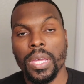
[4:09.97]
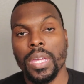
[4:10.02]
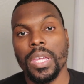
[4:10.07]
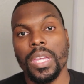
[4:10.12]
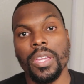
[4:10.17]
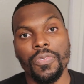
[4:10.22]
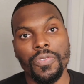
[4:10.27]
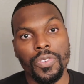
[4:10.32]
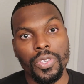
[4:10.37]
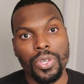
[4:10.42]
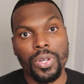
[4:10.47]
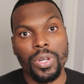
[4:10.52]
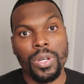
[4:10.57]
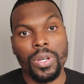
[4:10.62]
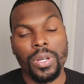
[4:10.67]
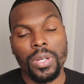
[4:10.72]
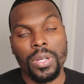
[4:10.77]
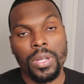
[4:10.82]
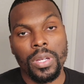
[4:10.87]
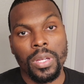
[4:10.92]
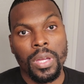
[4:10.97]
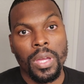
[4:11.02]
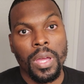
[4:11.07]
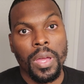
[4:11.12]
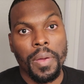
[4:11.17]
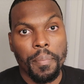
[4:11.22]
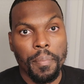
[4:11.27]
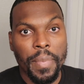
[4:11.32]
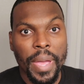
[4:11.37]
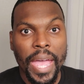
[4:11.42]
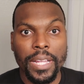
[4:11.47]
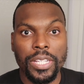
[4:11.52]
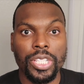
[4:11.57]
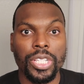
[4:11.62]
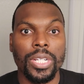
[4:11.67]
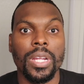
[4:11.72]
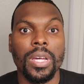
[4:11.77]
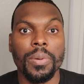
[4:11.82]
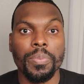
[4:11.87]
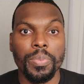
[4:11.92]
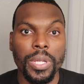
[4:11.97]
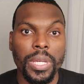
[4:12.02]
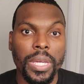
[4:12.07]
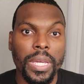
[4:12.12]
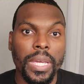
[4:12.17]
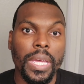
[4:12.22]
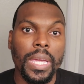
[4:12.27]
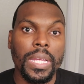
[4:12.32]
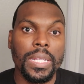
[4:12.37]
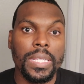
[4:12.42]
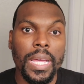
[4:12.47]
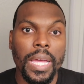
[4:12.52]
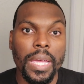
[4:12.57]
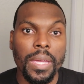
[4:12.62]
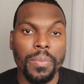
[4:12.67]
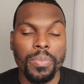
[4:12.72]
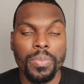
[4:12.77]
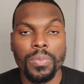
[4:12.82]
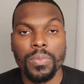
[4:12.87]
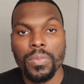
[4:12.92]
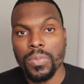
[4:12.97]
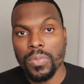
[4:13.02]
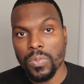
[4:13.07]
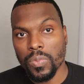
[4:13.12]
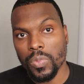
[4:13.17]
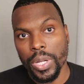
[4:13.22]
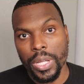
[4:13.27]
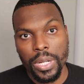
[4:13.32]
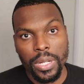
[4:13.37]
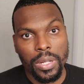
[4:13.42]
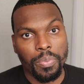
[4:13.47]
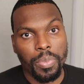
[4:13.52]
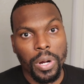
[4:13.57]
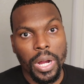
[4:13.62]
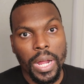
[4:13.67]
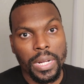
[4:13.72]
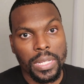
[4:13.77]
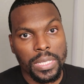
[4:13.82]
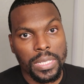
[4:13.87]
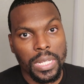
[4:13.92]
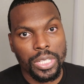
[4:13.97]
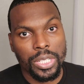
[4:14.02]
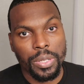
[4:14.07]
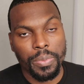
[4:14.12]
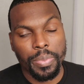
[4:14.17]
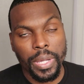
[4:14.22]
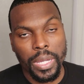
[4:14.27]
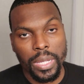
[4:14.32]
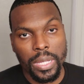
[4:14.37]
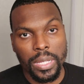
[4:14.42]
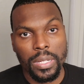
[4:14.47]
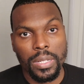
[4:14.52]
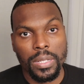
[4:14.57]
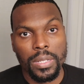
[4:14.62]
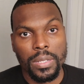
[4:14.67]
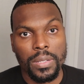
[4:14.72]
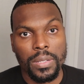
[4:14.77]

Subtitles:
if you're matching up your hair type with the products that you're picking.